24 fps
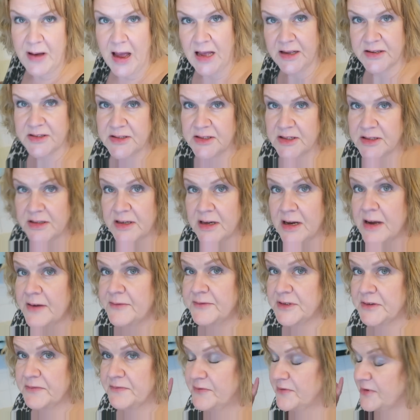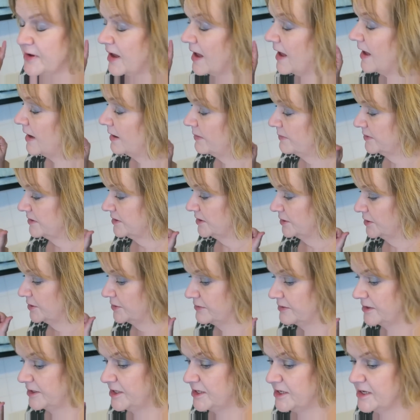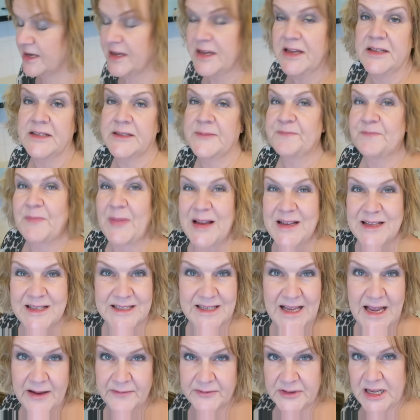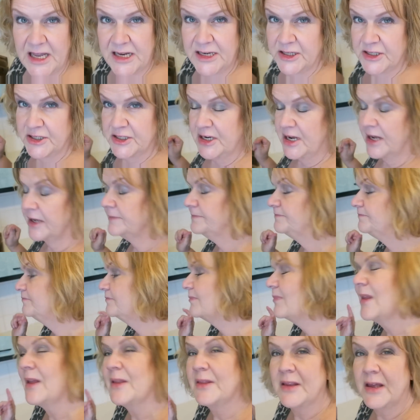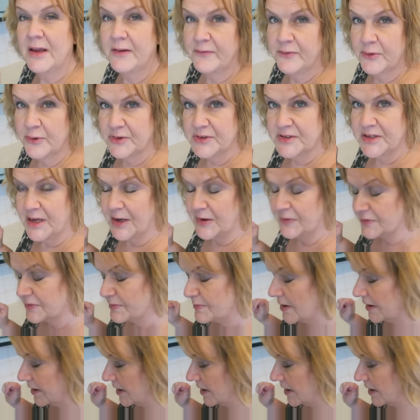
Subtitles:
pasta that I've done for absolutely years. Saves energy, therefore saves